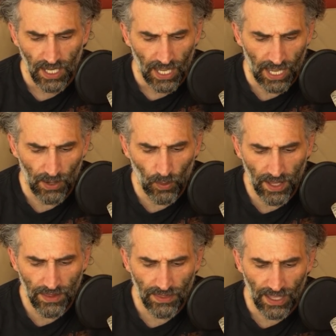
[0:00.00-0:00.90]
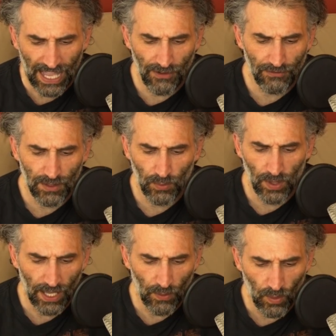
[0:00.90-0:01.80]
I went after what
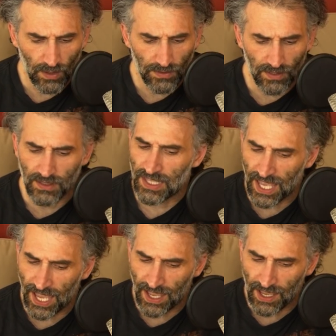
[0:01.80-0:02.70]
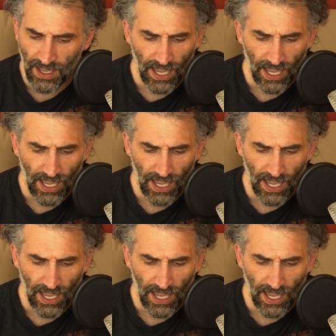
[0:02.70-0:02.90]
I wanted, yeah.